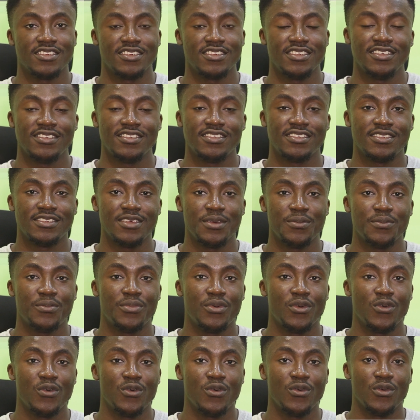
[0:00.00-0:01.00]
a
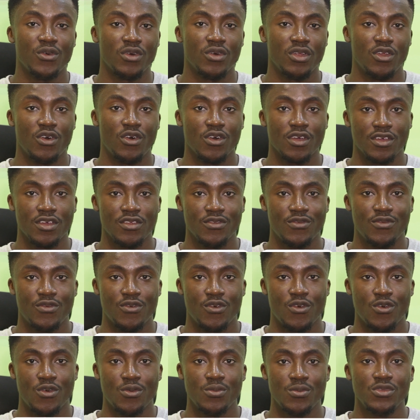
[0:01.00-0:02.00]
simple login
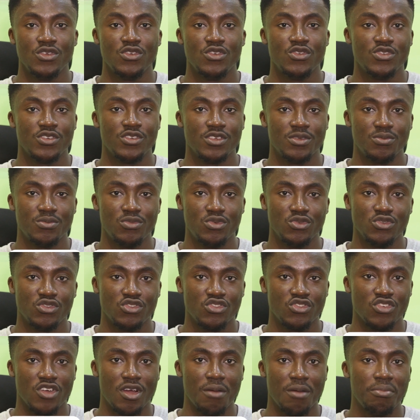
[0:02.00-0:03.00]
form using
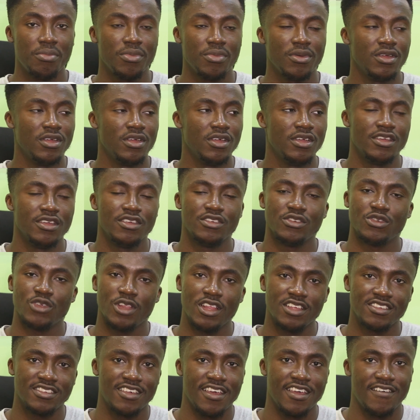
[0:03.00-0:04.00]
Bootstrap. So
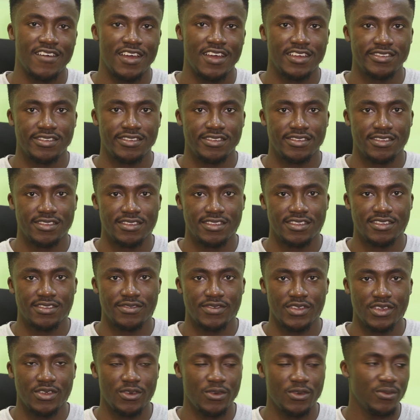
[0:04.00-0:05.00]
let's get right into this
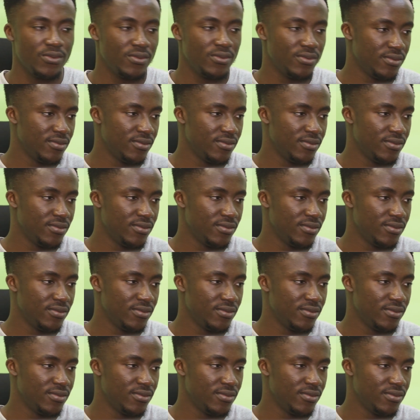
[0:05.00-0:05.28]
video.